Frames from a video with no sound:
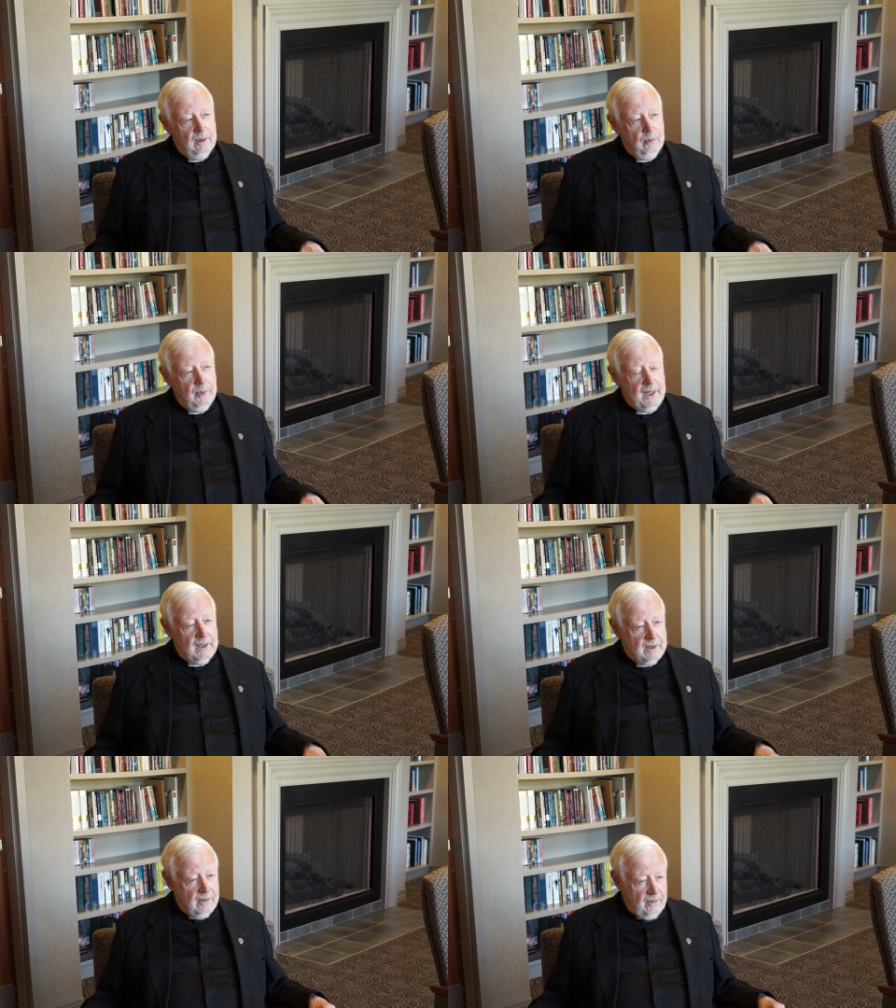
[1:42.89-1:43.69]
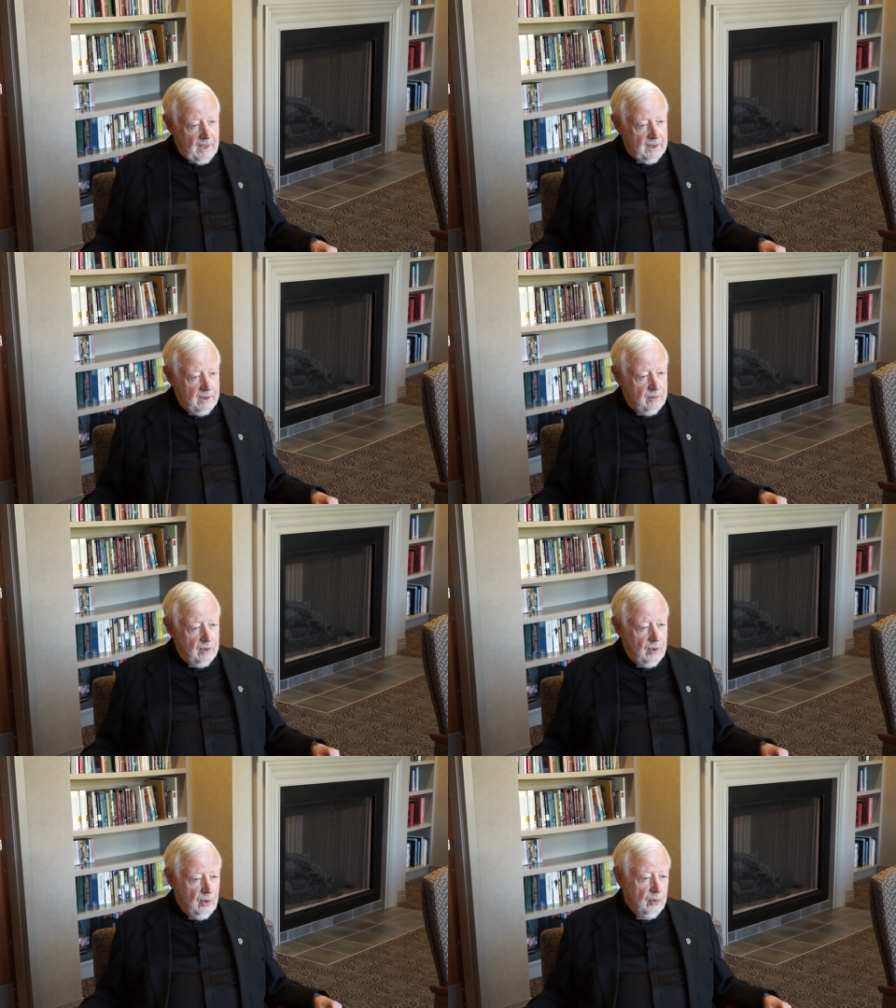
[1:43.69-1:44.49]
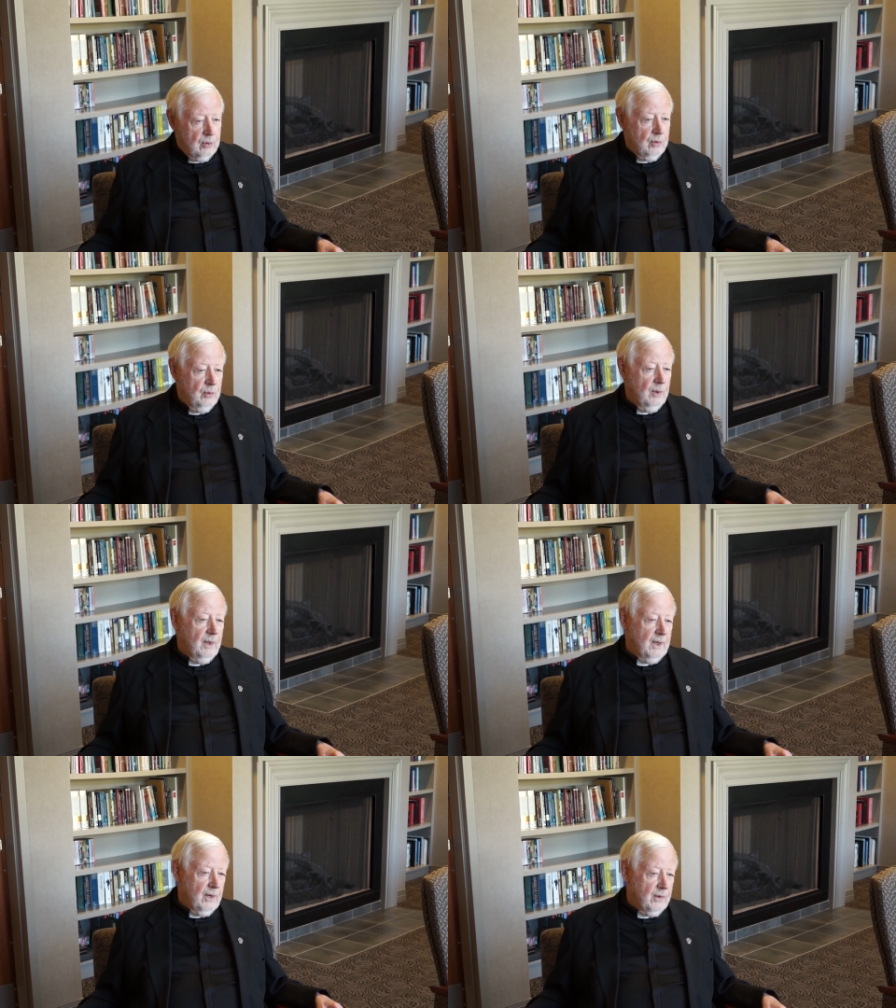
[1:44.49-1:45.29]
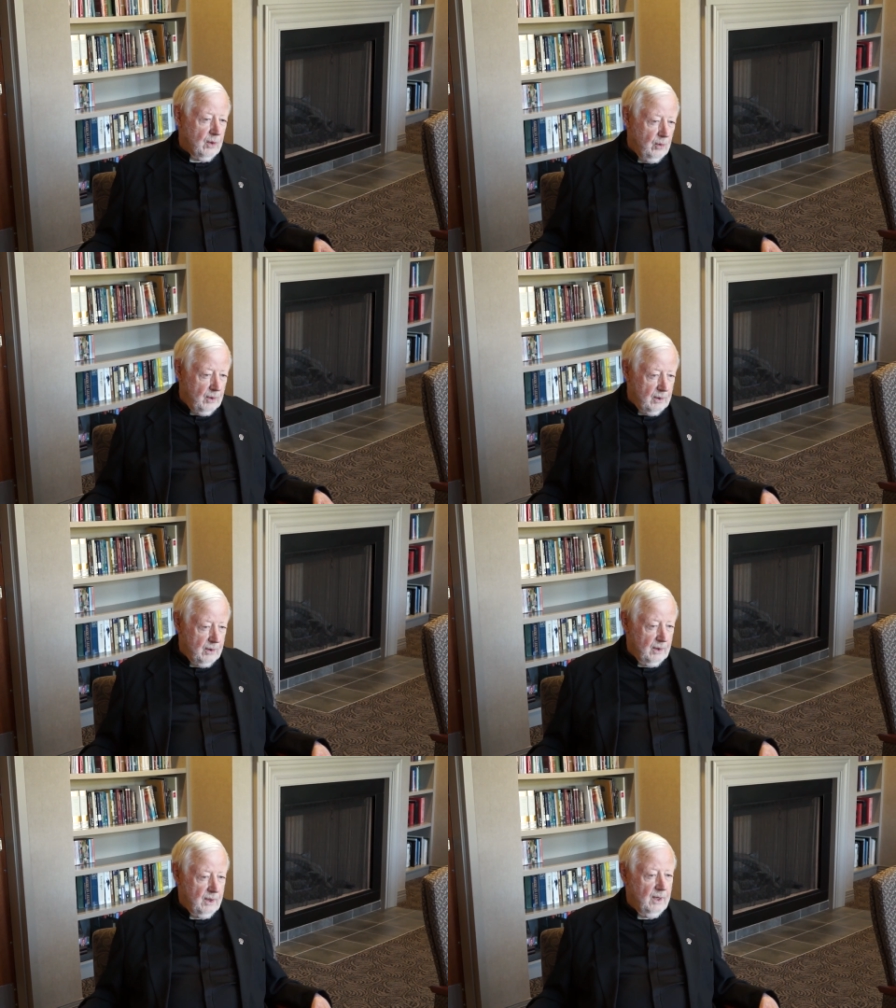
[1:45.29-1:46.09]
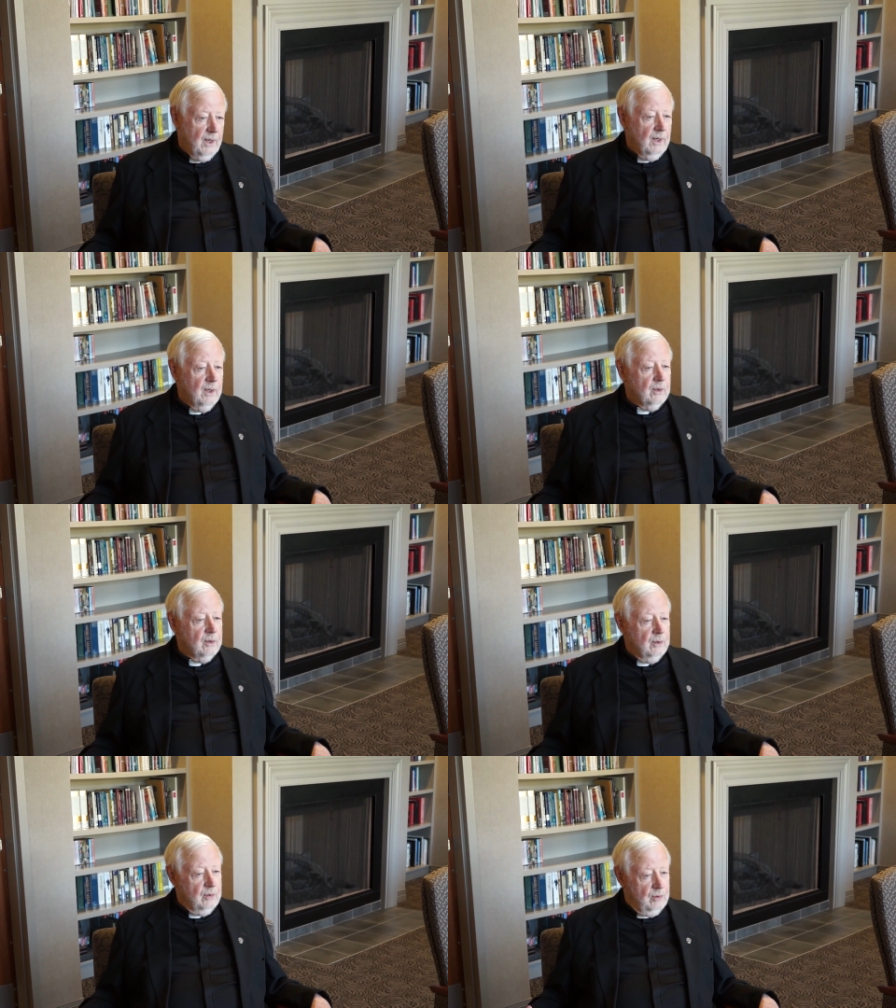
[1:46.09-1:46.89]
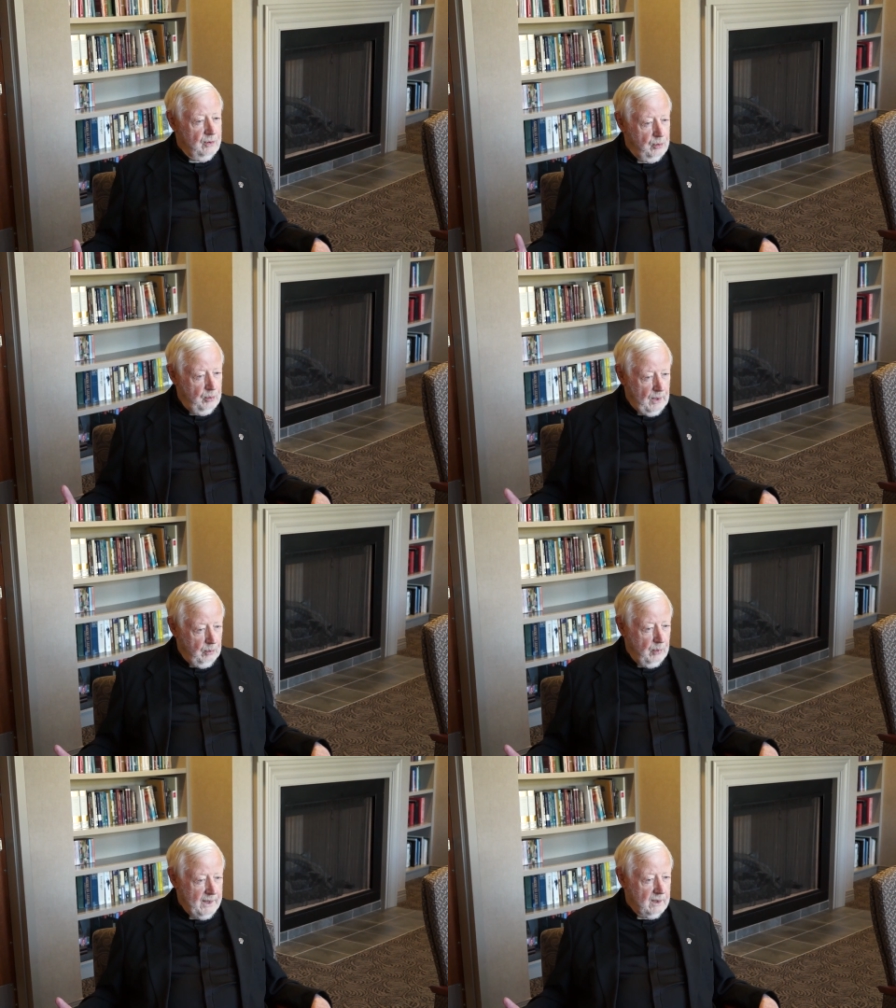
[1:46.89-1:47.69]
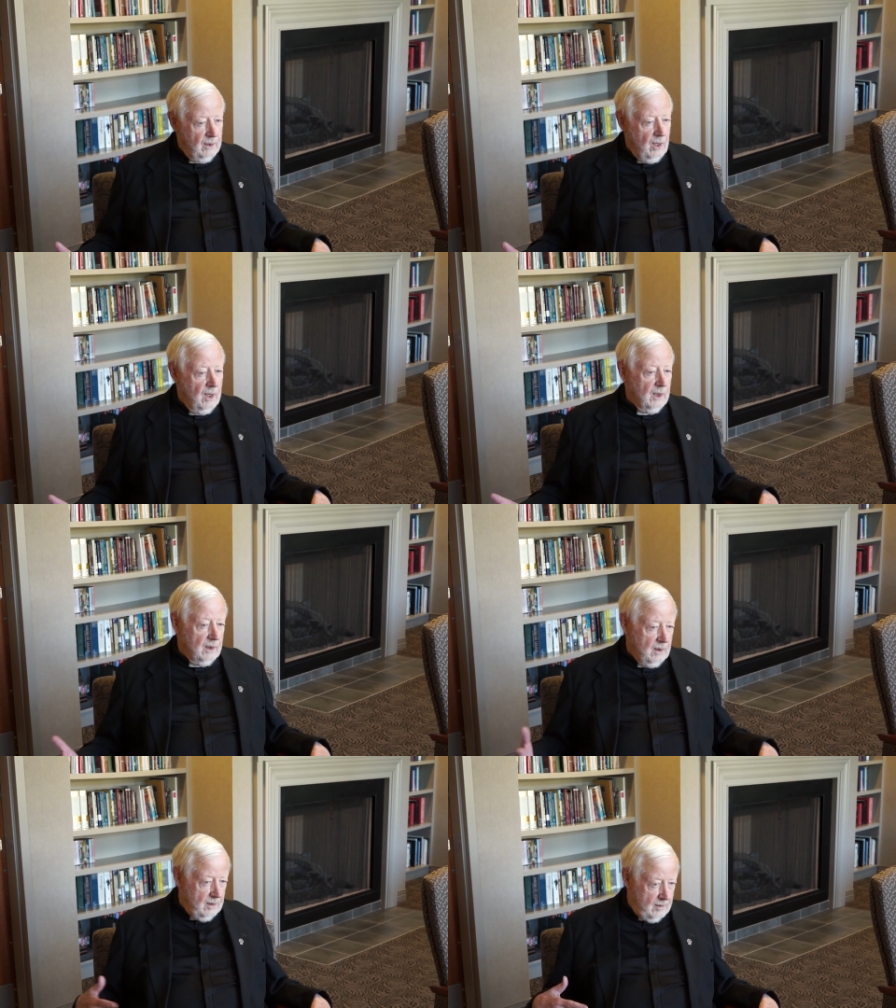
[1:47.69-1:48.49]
we had decided to go to another order to do a week-long